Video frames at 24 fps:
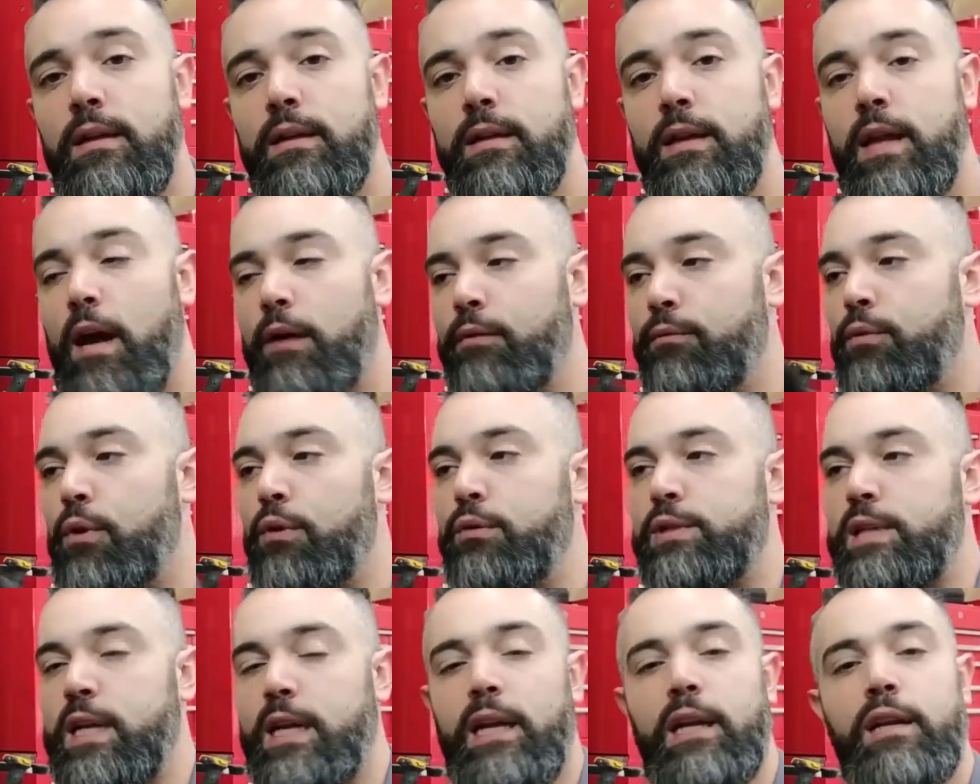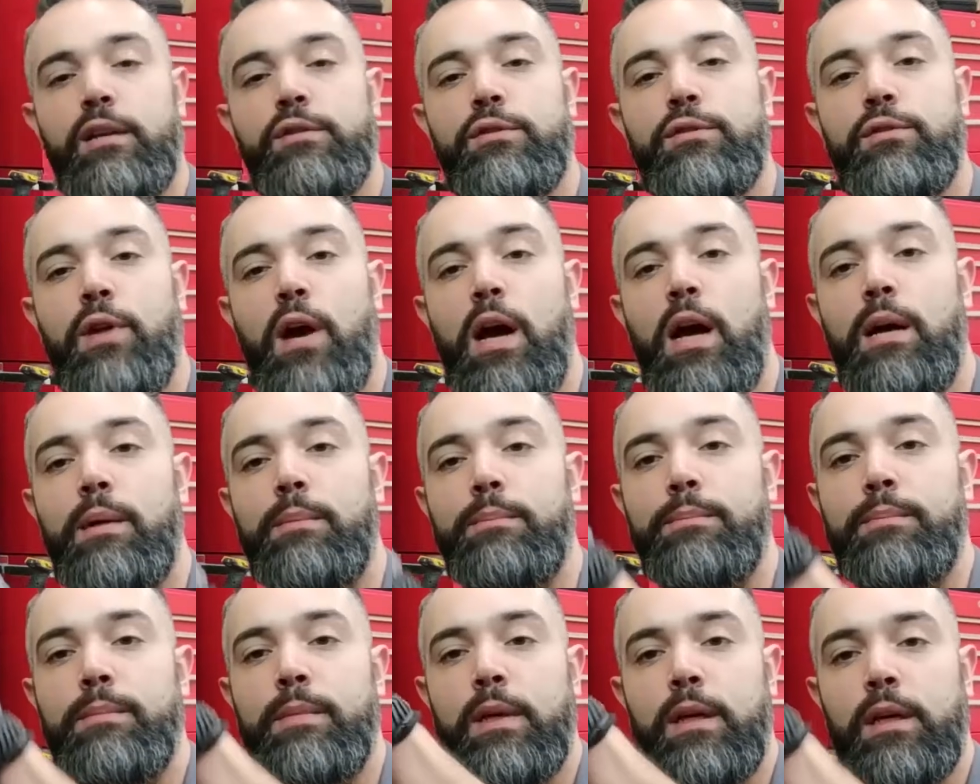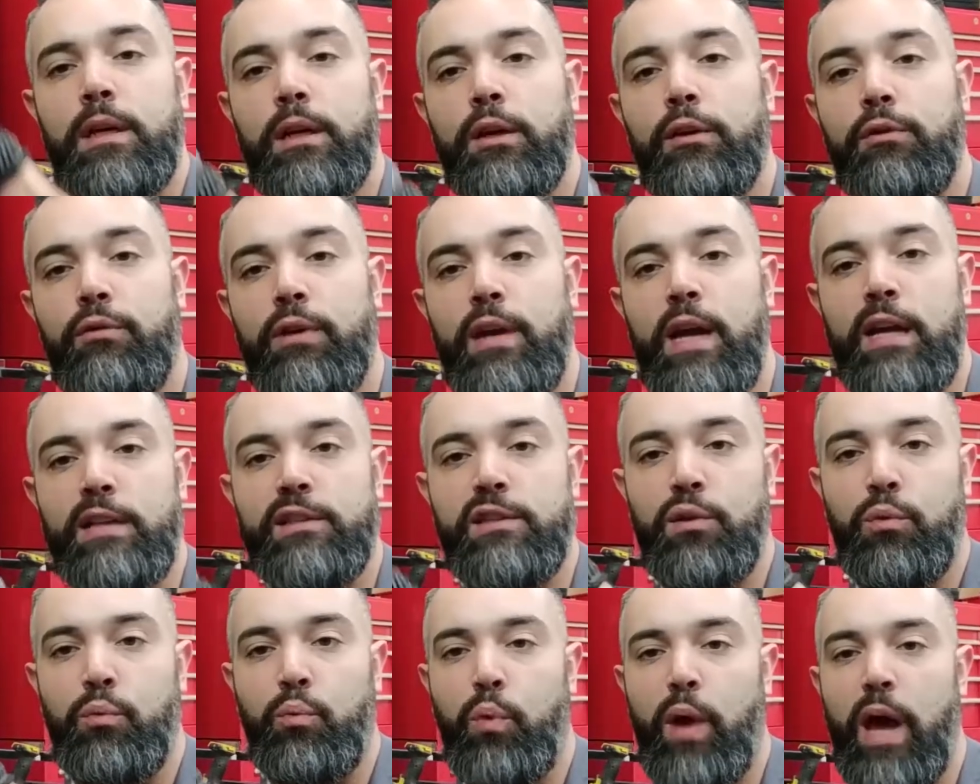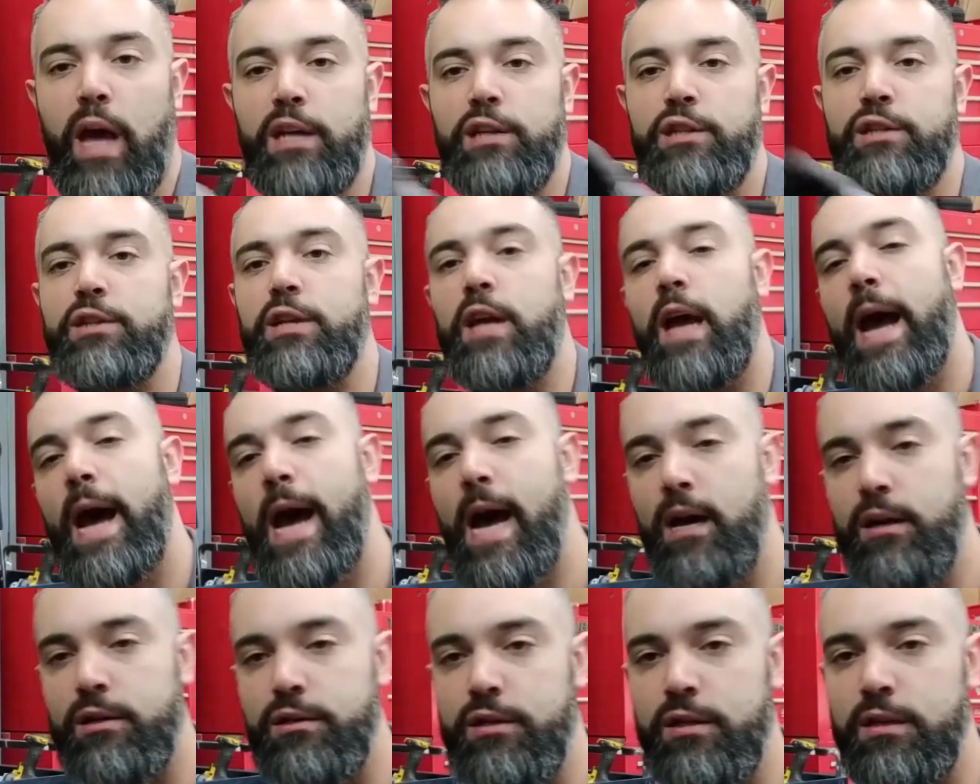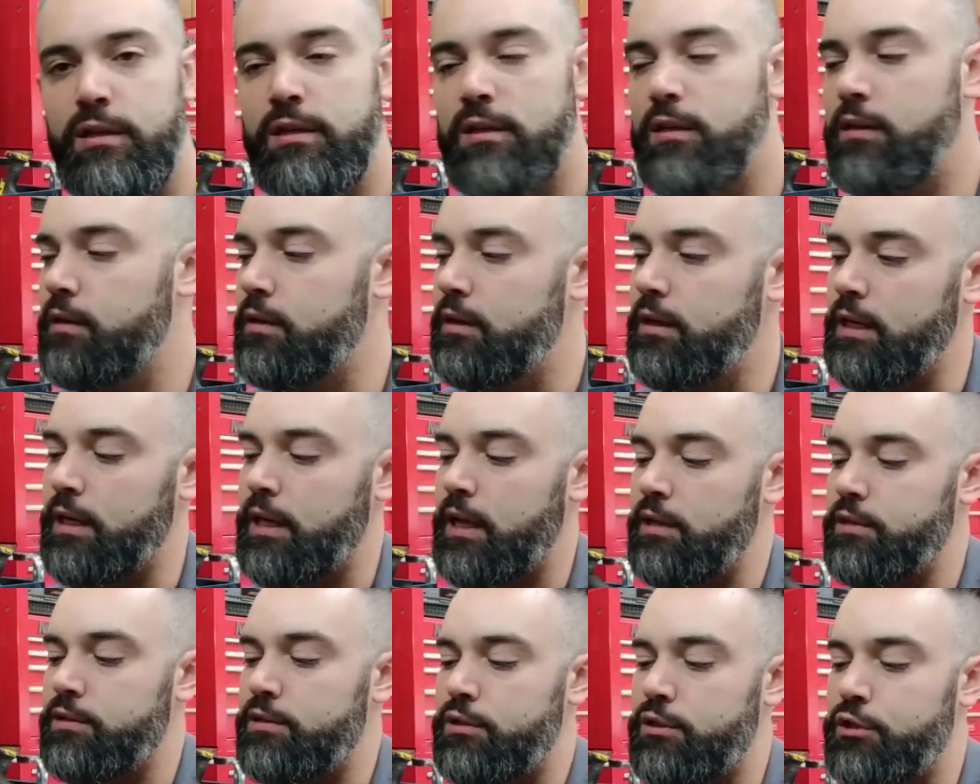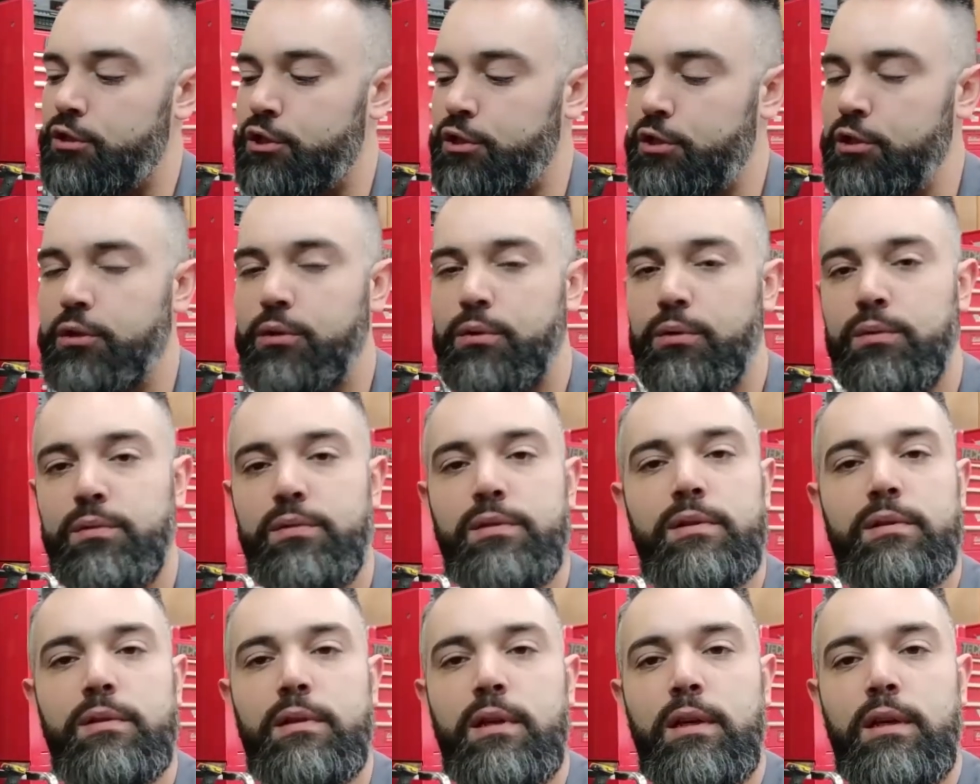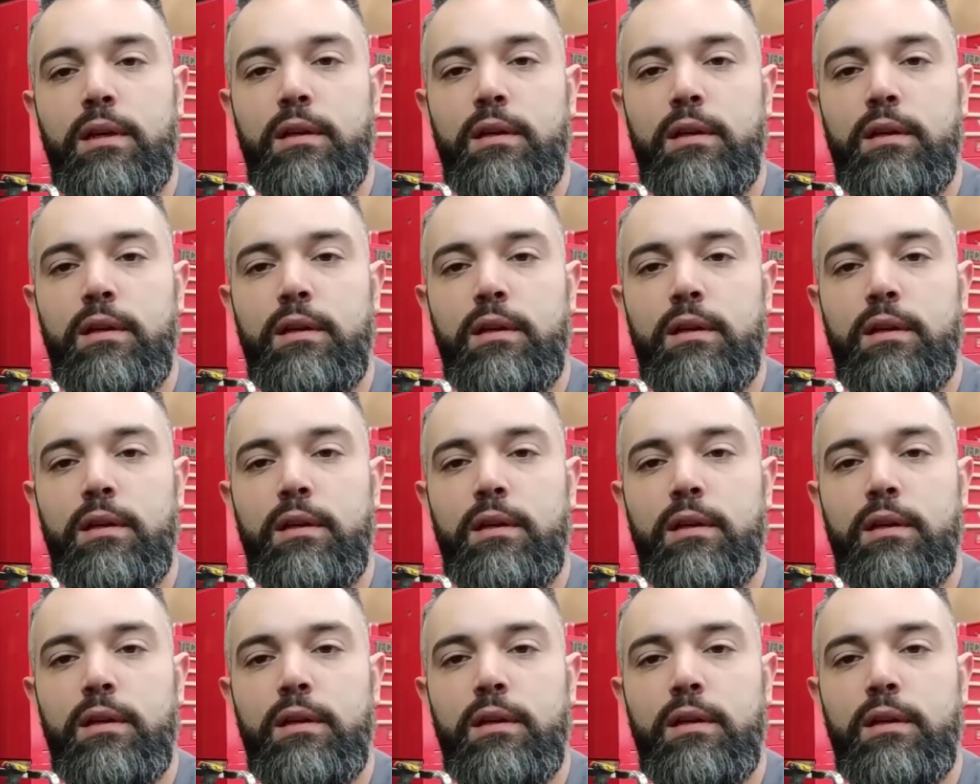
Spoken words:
That rotating drum creates a wedge action against the shoes